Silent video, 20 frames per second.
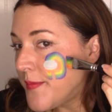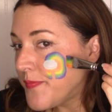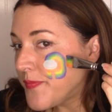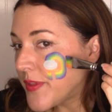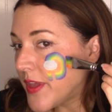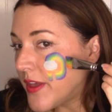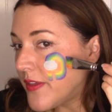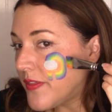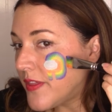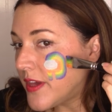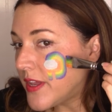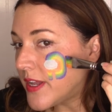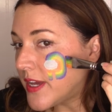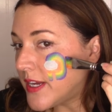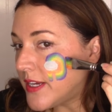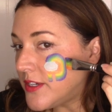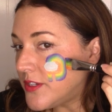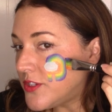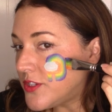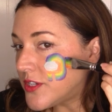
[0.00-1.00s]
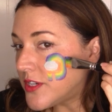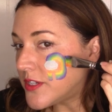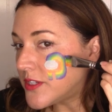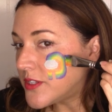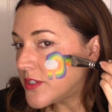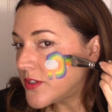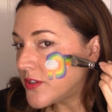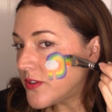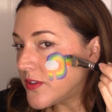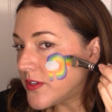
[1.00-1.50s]
And then I
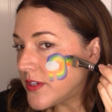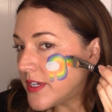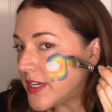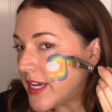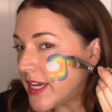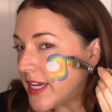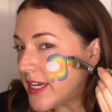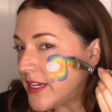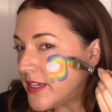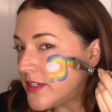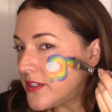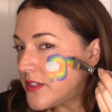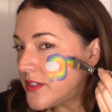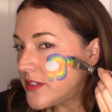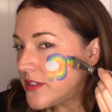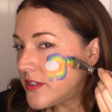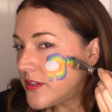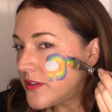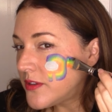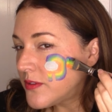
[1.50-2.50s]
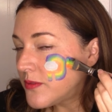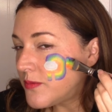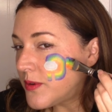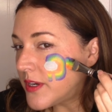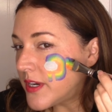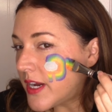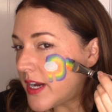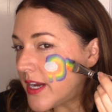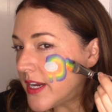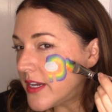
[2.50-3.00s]
just create
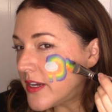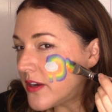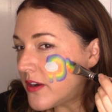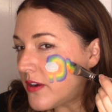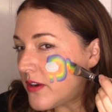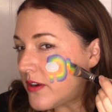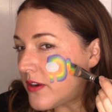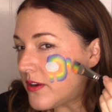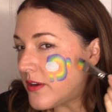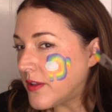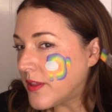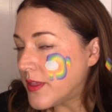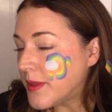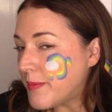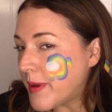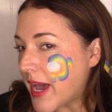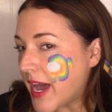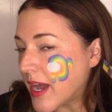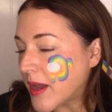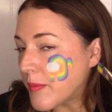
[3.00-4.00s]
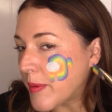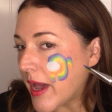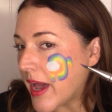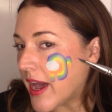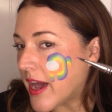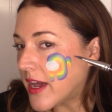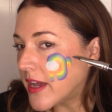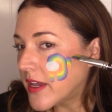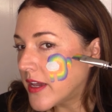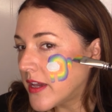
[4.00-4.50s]
what I call the
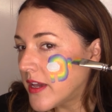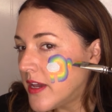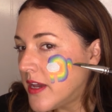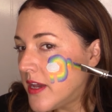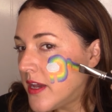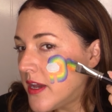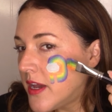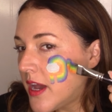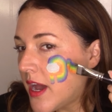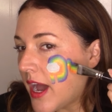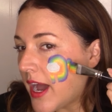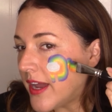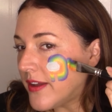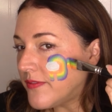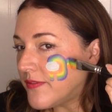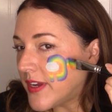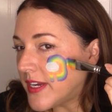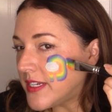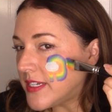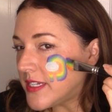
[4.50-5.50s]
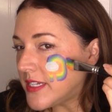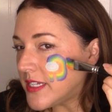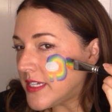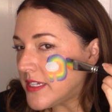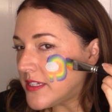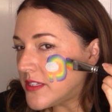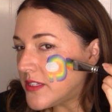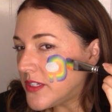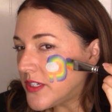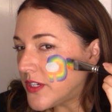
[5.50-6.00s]
backpack. I find it
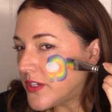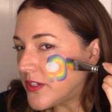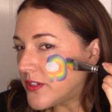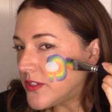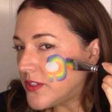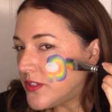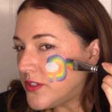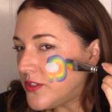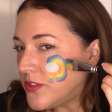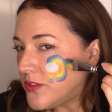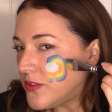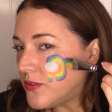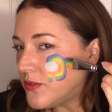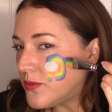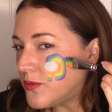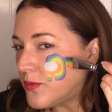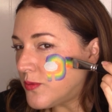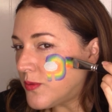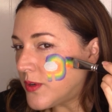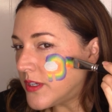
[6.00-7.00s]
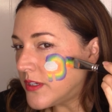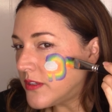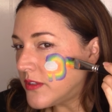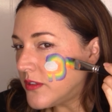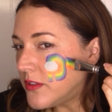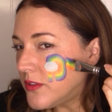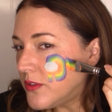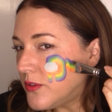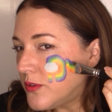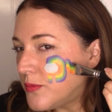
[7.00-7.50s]
easier to do one
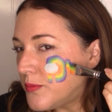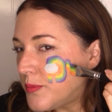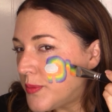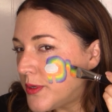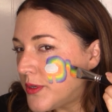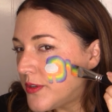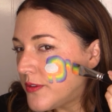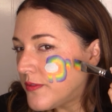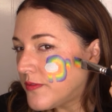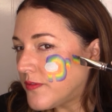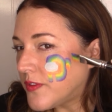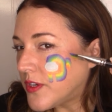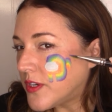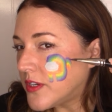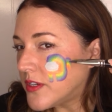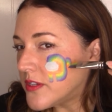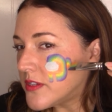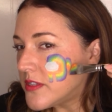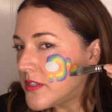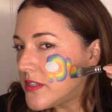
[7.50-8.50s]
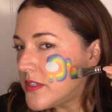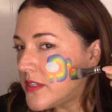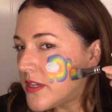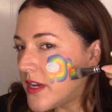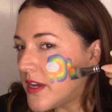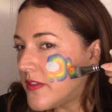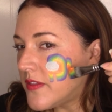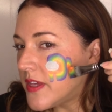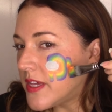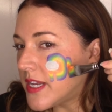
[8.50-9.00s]
loop first
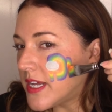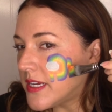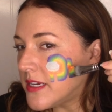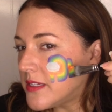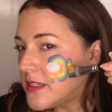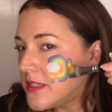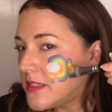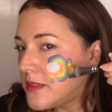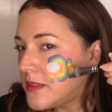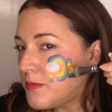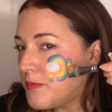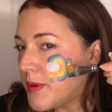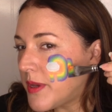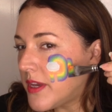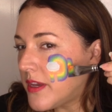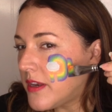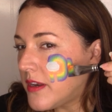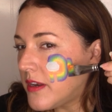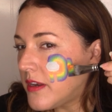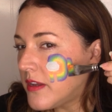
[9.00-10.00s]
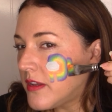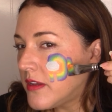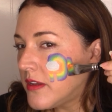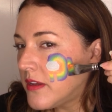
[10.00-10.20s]
and then I spin